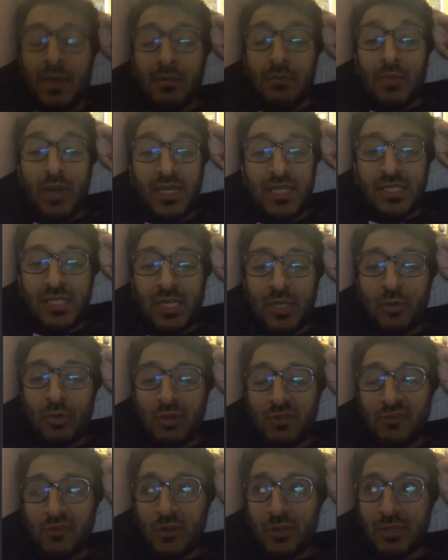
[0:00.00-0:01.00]

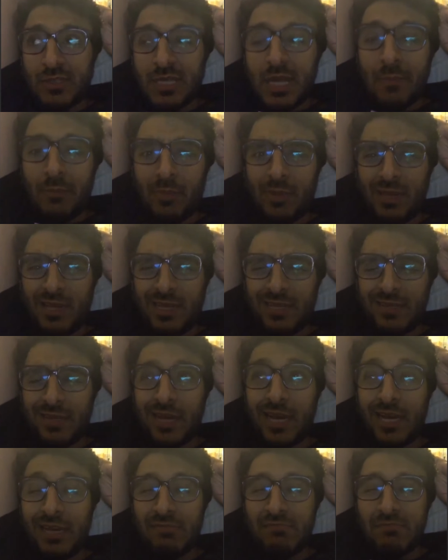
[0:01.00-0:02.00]
MySQL, for example, and
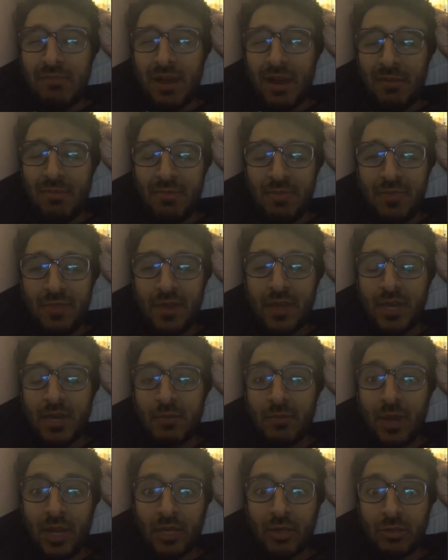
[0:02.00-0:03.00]
I, I think
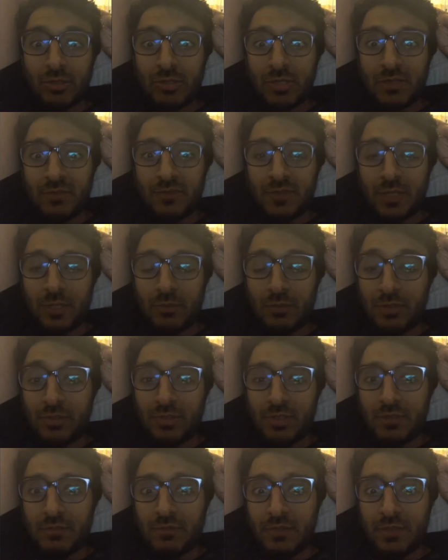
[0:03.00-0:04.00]
Microsoft SQL
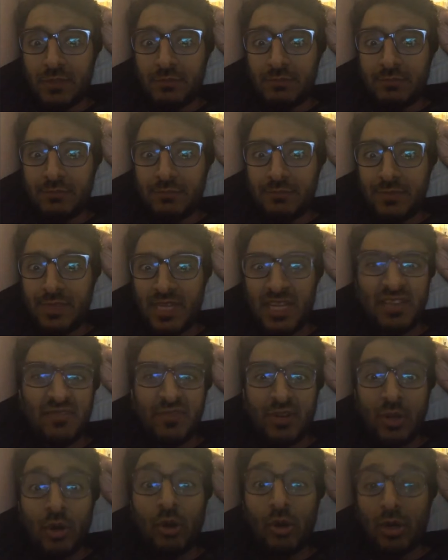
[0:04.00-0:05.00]
Server and
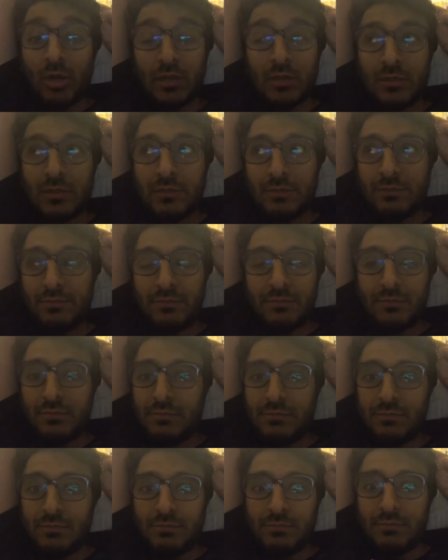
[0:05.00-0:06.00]
even Oracle
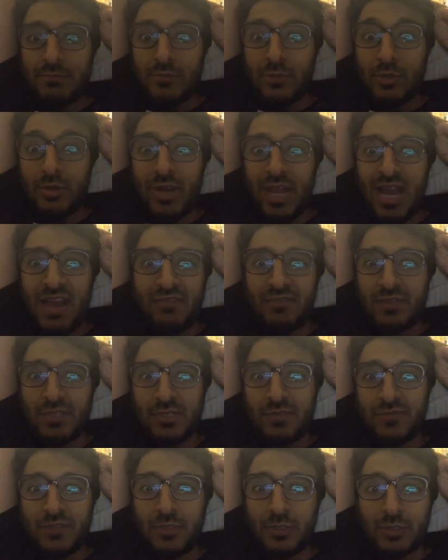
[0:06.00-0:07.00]
don't have
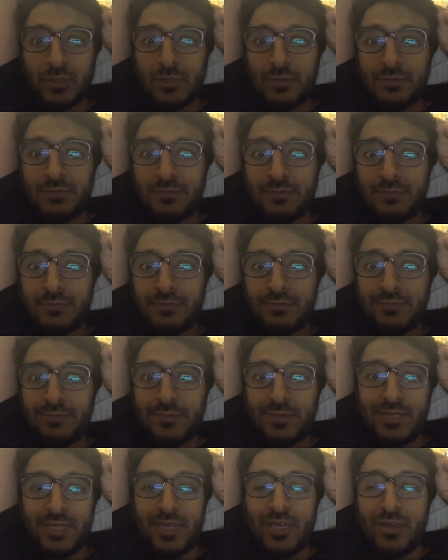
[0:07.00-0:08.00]
this feature.
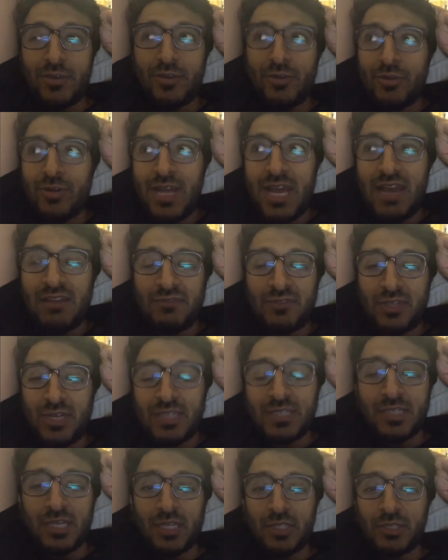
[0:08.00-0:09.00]
Like you don't have
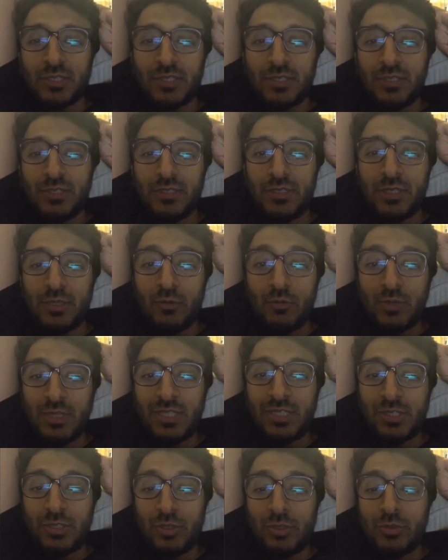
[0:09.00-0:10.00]
transactional DDL.
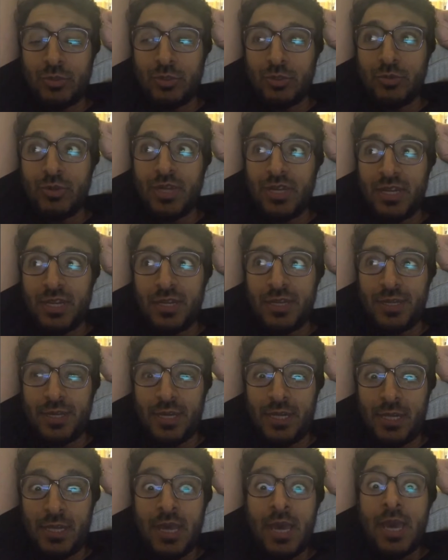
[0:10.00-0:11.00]
Once you do a
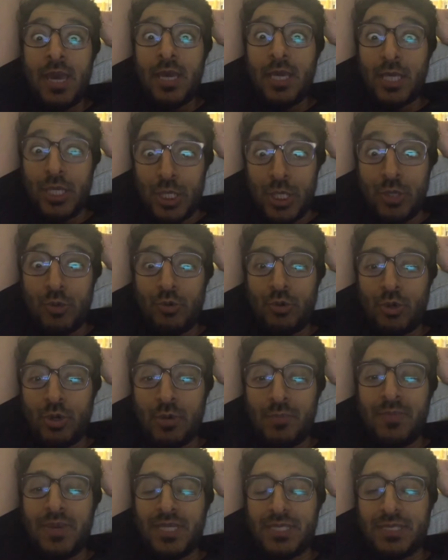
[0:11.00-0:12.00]
DDL, you
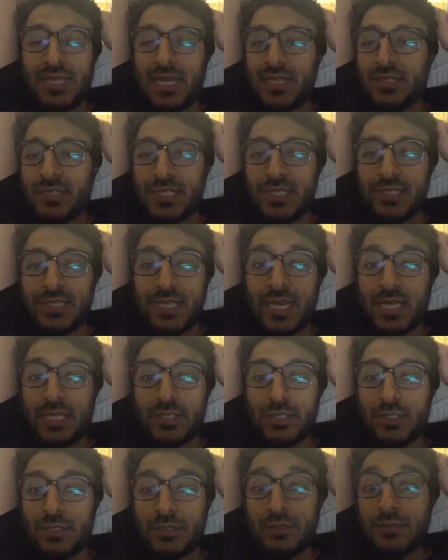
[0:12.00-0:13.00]
commit that
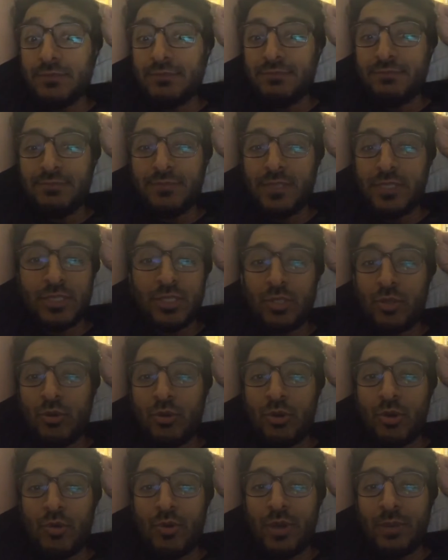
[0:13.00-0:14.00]
transaction. There's
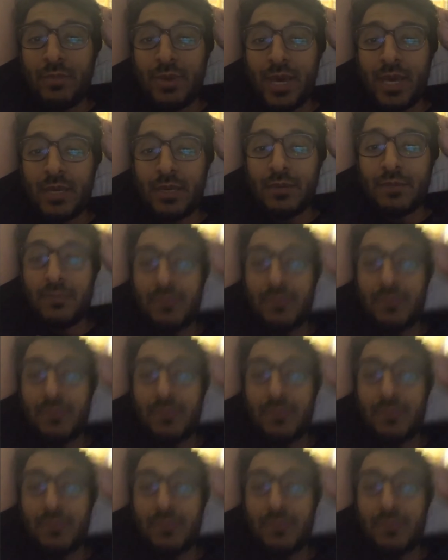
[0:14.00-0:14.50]
no going back.